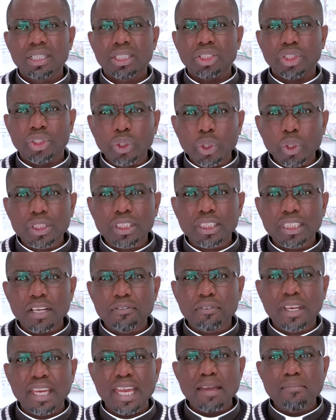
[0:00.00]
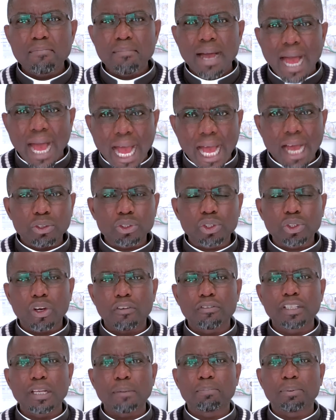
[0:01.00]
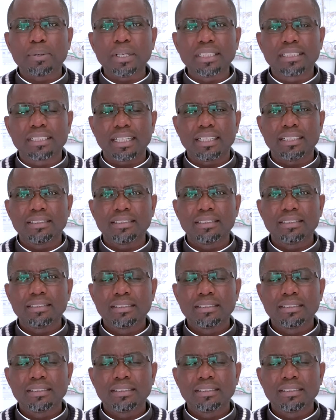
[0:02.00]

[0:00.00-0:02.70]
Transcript: Joseph came out of the prison